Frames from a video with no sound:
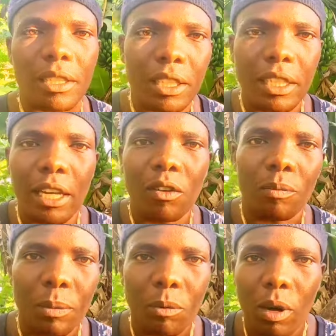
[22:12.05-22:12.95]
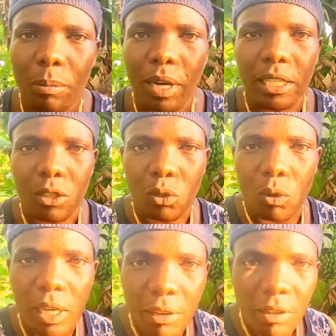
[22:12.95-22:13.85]
this kind of people are brighter
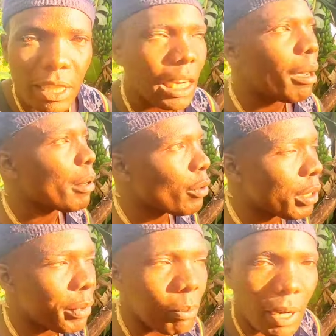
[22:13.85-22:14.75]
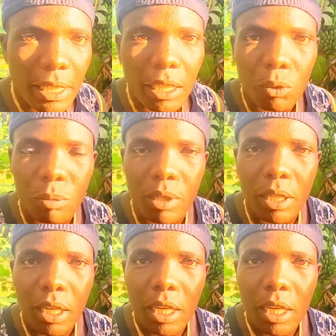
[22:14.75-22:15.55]
so whenever the camera will be brighter to me